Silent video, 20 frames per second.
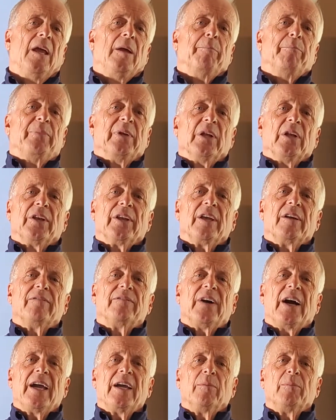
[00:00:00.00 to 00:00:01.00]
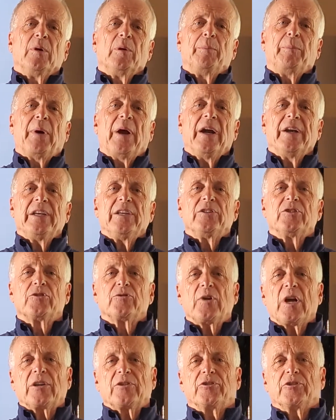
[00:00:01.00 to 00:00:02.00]
building a viable party
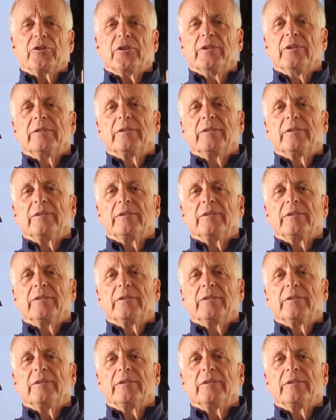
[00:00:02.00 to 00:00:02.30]
structure,